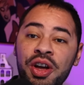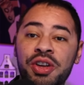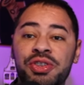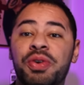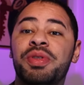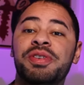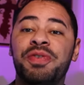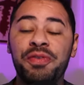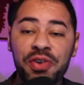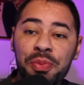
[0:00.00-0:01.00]
So this
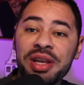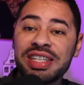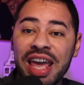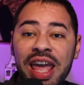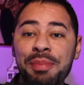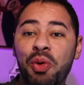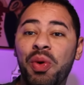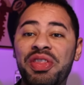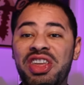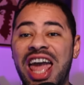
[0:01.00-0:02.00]
fulfillment came
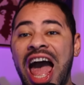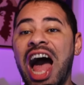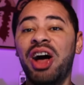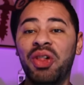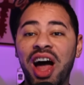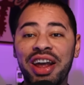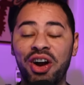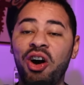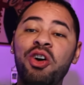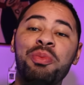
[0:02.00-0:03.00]
when the Allied
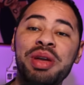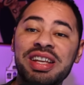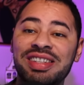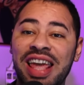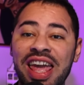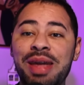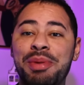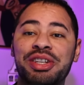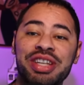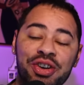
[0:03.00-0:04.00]
armies came
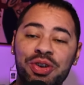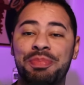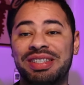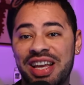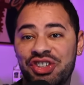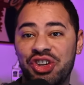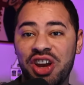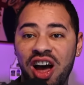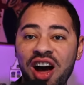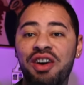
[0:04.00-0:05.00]
and took
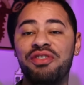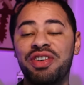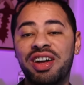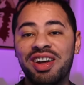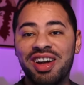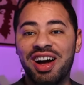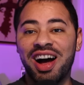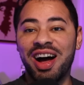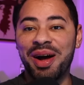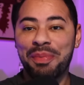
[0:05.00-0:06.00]
possession of
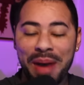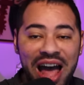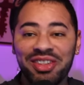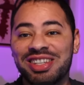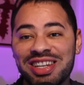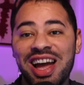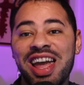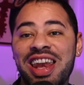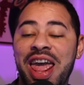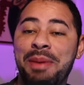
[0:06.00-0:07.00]

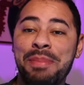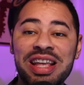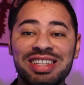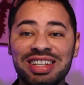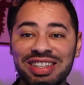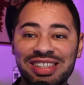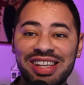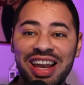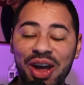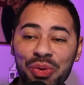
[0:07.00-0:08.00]
Palestine and basically
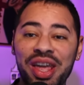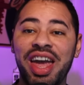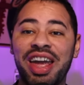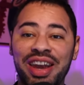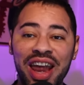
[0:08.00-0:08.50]
said, okay,